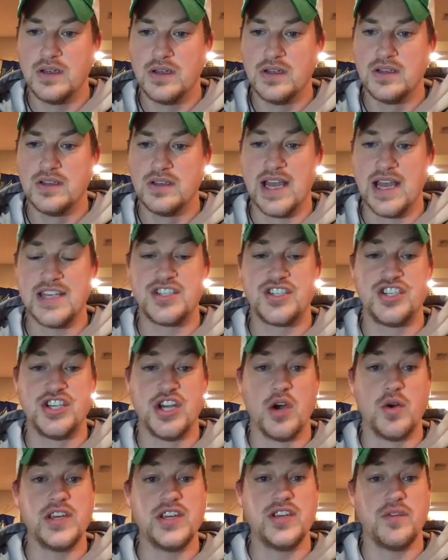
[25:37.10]
Nice,
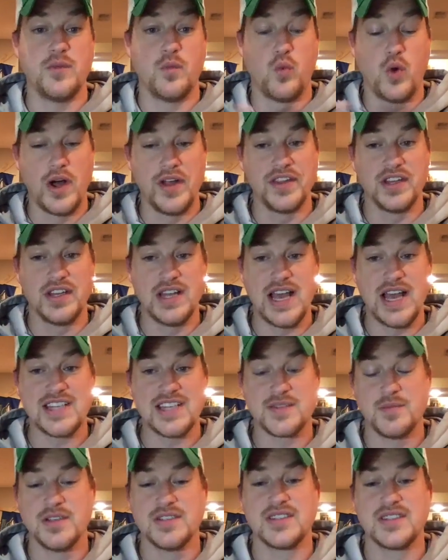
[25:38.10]
Joey won the last
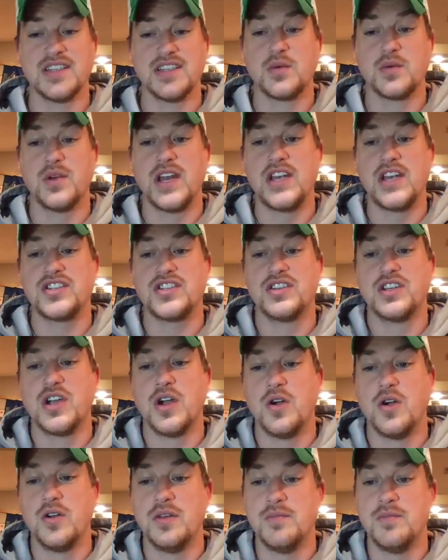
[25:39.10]
month's liquidation
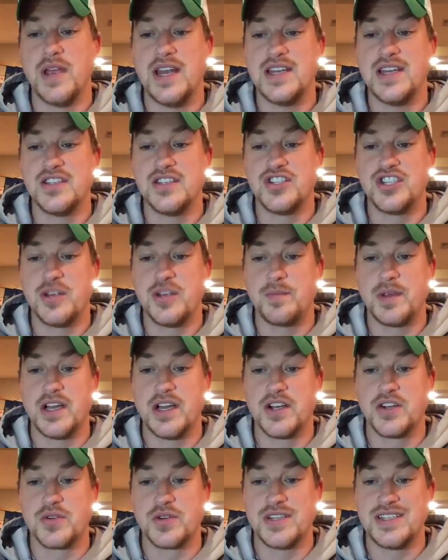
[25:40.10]
code and made his shipping
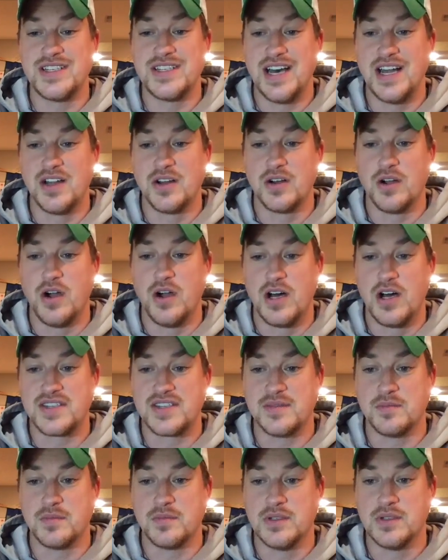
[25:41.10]
under a dollar. Awesome.